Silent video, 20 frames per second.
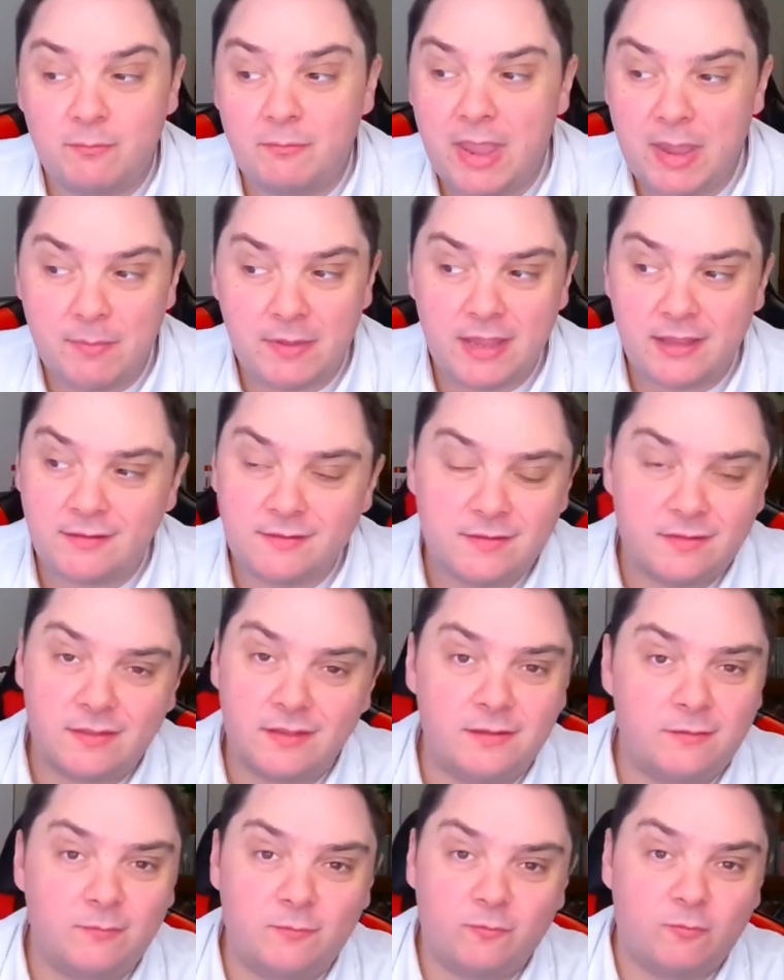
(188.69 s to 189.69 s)
Maybe it's
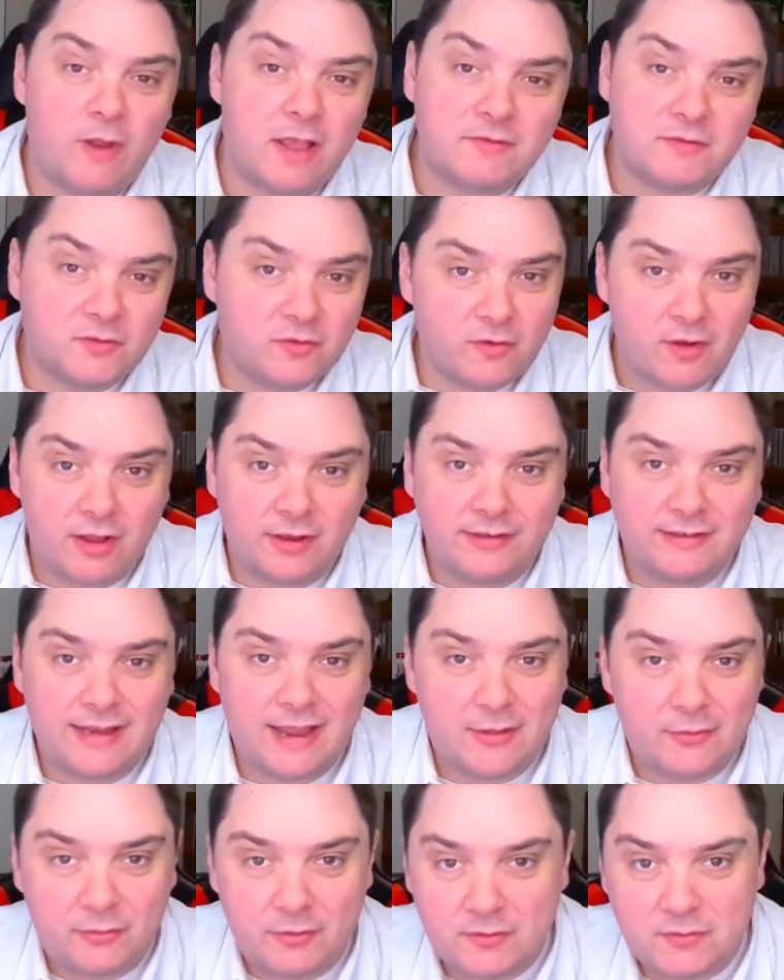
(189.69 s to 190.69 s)
the restaurant
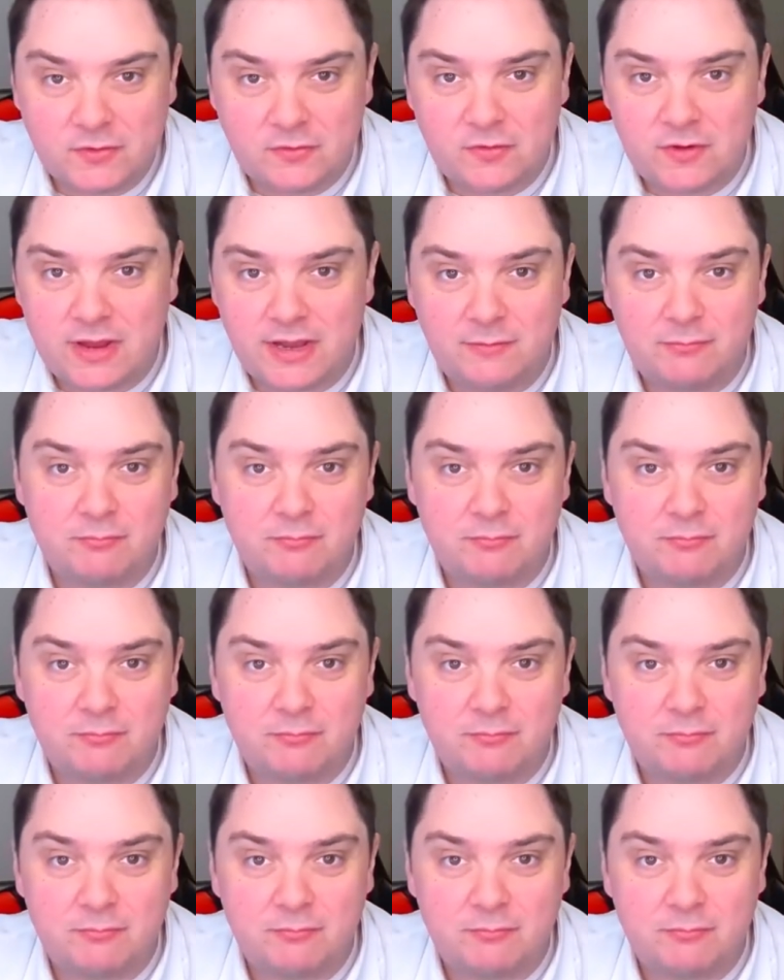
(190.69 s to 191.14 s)
down the street.